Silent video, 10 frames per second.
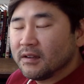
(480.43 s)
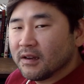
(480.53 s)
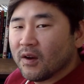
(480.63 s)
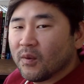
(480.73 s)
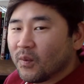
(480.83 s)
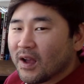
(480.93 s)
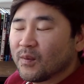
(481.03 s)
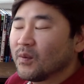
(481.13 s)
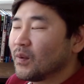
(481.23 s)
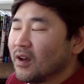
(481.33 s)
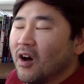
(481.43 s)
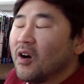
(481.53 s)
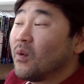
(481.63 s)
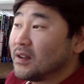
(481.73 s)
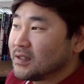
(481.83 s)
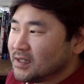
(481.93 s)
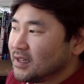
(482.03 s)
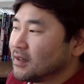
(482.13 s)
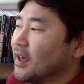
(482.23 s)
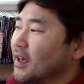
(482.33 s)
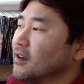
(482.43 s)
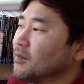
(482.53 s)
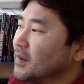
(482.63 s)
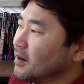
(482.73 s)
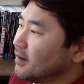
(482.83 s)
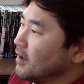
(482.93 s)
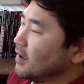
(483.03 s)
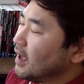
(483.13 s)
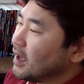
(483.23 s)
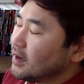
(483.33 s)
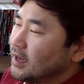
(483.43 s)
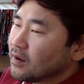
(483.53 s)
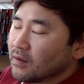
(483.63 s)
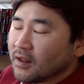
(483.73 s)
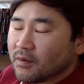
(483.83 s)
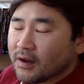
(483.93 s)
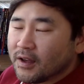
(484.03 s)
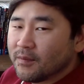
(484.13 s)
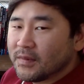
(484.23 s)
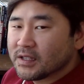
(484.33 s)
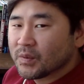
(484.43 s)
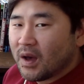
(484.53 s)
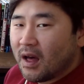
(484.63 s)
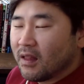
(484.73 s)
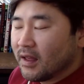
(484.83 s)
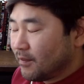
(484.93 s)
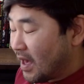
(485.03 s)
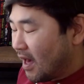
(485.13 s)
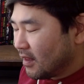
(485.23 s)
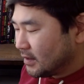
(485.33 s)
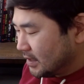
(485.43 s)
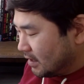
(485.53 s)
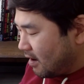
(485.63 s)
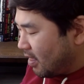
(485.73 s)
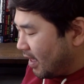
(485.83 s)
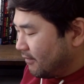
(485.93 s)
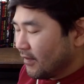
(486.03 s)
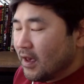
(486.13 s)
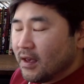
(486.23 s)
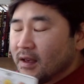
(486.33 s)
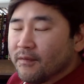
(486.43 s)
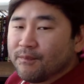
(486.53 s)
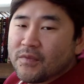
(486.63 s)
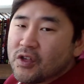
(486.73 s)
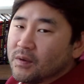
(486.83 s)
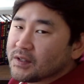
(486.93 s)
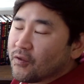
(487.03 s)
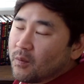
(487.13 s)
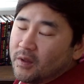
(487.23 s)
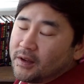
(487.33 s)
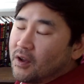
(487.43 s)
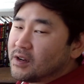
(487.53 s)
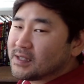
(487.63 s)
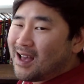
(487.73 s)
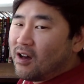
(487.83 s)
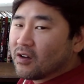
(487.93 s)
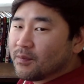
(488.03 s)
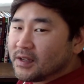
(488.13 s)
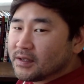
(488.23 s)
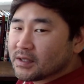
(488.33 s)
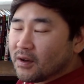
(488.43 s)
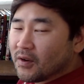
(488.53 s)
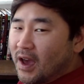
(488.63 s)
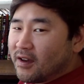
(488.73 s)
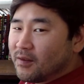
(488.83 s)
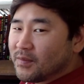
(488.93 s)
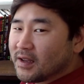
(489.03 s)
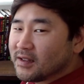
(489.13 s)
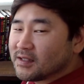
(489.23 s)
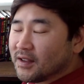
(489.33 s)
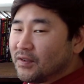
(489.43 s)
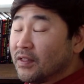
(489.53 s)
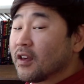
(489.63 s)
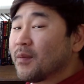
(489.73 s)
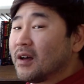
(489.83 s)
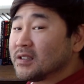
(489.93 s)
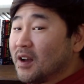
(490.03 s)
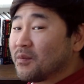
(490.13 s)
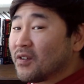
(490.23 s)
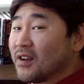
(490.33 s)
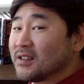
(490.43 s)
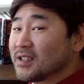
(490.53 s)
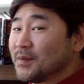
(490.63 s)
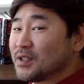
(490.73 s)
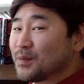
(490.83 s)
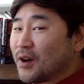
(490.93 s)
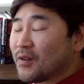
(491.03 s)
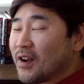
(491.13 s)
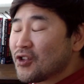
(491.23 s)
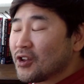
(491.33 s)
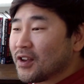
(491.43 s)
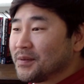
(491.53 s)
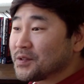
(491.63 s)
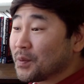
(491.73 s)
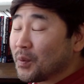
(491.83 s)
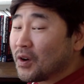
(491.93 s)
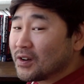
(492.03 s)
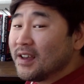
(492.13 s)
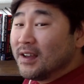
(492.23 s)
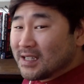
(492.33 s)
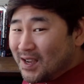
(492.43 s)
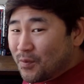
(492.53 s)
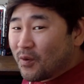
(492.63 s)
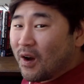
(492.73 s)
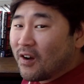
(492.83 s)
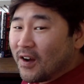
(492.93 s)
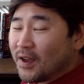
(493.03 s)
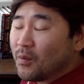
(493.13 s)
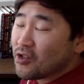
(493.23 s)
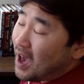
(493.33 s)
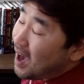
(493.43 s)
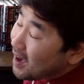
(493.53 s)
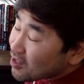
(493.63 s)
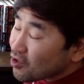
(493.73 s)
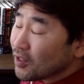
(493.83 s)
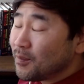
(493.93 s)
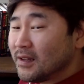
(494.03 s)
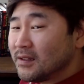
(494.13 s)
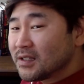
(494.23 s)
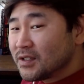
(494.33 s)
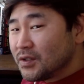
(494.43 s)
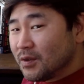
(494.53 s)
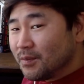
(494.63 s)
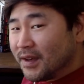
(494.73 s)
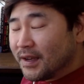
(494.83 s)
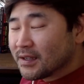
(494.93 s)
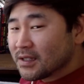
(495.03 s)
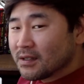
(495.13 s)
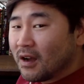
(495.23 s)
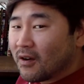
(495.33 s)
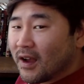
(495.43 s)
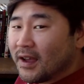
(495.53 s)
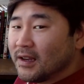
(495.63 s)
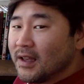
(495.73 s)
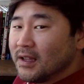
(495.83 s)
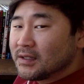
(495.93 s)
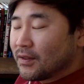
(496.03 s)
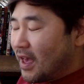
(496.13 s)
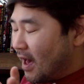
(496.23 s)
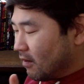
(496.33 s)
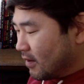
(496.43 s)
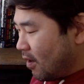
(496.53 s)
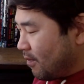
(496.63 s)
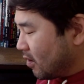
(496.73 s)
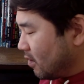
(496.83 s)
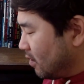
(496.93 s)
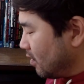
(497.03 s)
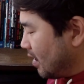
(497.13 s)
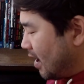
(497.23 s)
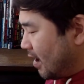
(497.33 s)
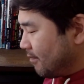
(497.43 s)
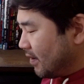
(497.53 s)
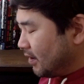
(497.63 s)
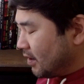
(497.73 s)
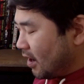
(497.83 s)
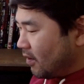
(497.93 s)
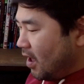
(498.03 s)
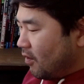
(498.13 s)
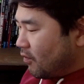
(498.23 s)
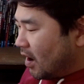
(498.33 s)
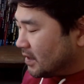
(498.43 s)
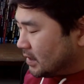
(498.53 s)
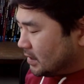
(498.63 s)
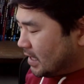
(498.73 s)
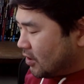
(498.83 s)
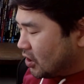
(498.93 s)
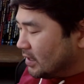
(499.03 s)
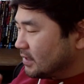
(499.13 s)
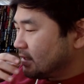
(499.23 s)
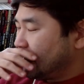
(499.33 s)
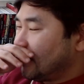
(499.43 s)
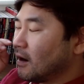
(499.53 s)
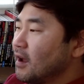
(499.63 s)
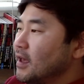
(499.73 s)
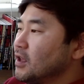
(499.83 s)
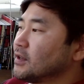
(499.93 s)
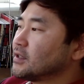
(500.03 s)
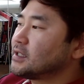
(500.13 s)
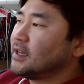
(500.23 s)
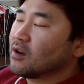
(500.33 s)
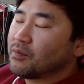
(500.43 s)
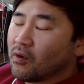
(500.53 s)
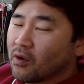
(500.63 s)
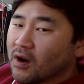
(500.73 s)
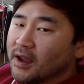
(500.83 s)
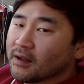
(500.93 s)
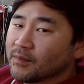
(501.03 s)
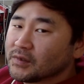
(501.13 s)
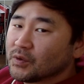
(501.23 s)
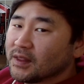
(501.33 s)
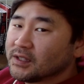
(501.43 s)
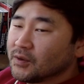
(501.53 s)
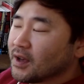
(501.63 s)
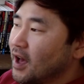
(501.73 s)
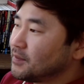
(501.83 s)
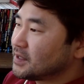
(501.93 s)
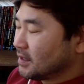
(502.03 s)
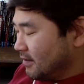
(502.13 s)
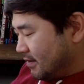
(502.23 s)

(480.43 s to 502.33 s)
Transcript: you know, why we all want to seek enlightenment and equilibrium as well, a balance in our life. She was formerly known as an alchemist, okay? Because if you think about temperance, it means moderation. It comes from the word temperare, which actually means to mix, all right? So the alchemical, you know, representation is here. You can see her pouring between the two cups.